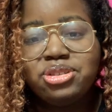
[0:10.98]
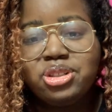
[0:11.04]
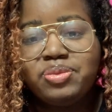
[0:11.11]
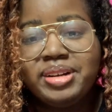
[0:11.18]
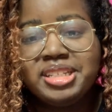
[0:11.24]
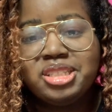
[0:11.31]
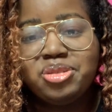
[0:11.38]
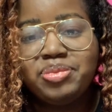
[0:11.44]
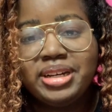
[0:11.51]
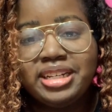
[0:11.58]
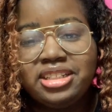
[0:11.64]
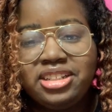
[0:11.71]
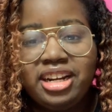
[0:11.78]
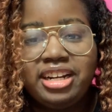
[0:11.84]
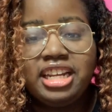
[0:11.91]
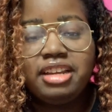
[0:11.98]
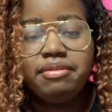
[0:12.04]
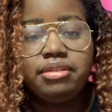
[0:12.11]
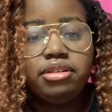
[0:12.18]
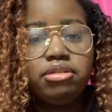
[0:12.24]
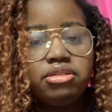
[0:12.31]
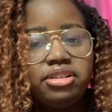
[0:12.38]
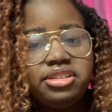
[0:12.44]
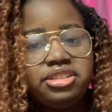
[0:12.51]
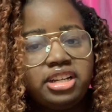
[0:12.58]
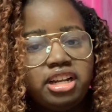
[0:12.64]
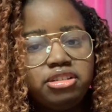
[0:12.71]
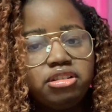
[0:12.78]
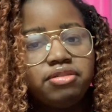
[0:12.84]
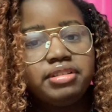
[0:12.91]
welcome back to my channel. If you're new to the
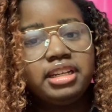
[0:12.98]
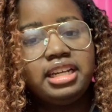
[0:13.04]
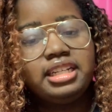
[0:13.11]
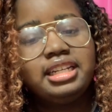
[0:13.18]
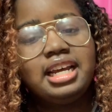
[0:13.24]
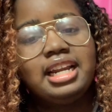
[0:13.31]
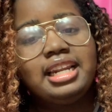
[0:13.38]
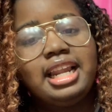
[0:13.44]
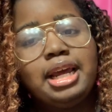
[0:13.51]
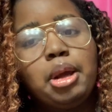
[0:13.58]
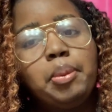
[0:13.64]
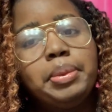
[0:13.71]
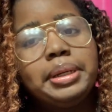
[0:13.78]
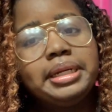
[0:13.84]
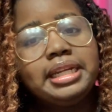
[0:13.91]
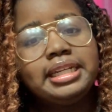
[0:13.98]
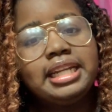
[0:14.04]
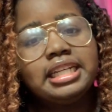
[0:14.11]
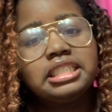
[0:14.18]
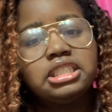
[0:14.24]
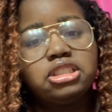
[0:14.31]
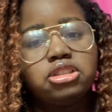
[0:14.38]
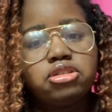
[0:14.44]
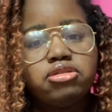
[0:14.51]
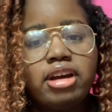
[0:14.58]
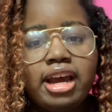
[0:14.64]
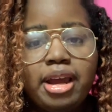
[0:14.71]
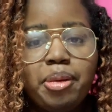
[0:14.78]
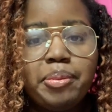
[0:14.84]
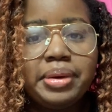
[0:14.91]
channel, don't forget to hit that like button, hit that
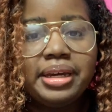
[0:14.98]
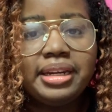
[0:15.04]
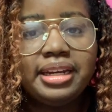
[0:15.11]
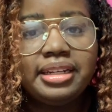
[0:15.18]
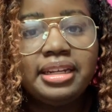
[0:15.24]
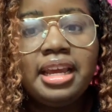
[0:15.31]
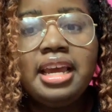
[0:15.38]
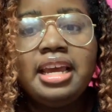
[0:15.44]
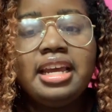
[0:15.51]
subscribe button,